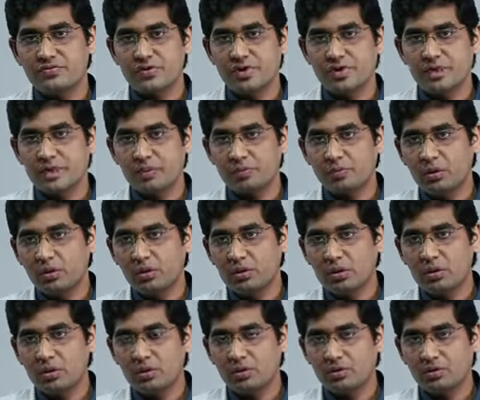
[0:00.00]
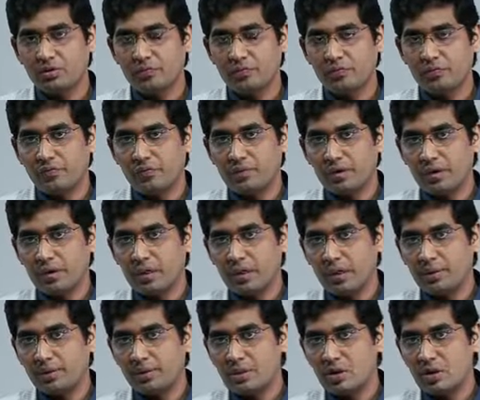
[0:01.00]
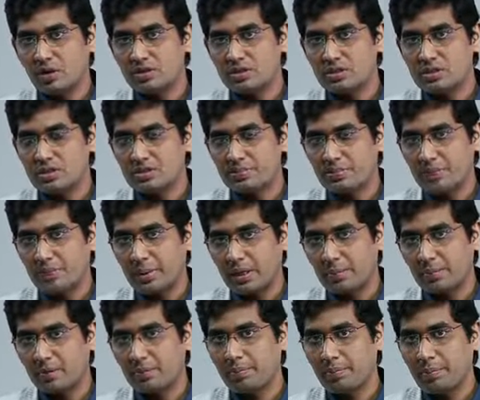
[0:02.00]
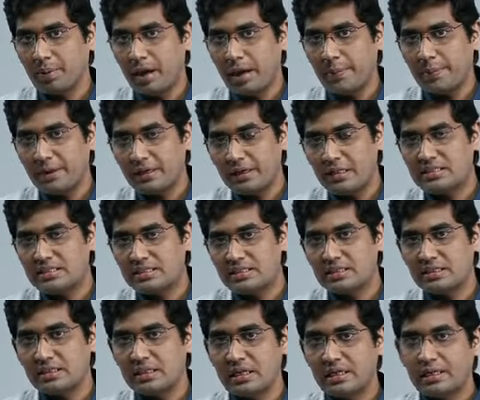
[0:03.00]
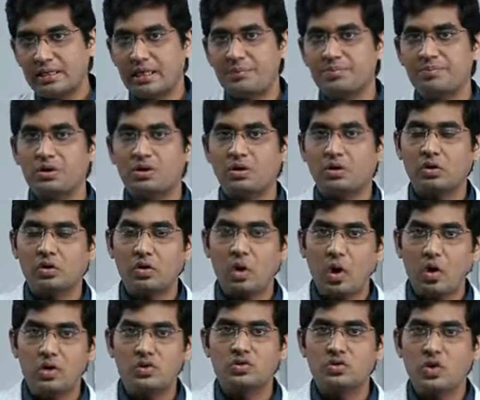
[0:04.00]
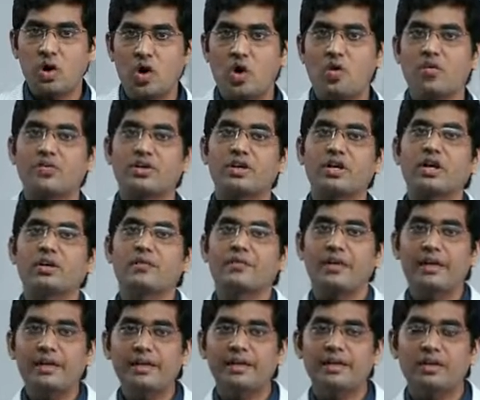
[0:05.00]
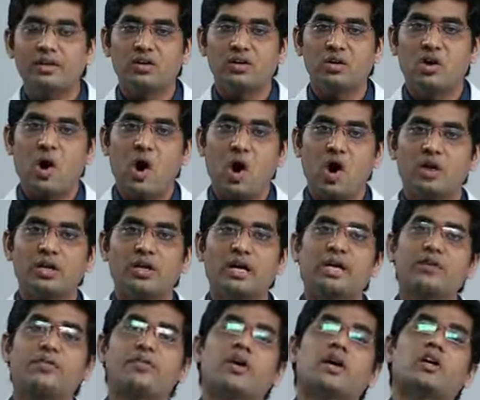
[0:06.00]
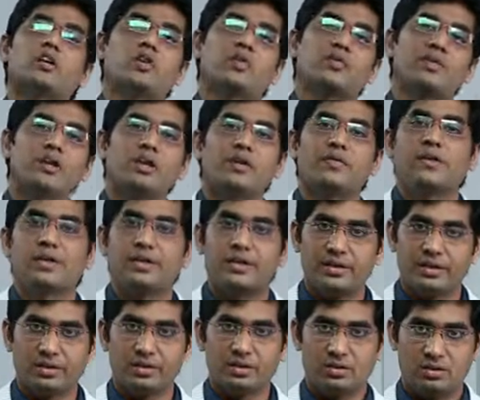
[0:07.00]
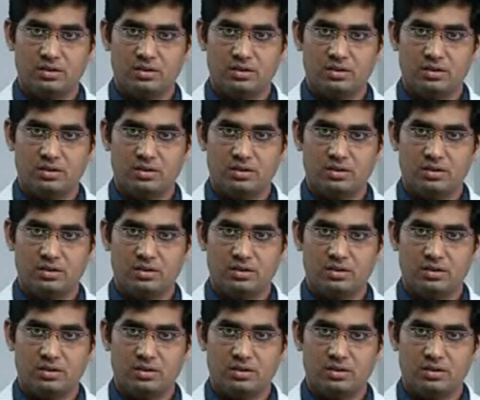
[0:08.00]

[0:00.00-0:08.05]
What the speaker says: very important because hypertension can be a cause of renal failure or effect of renal failure.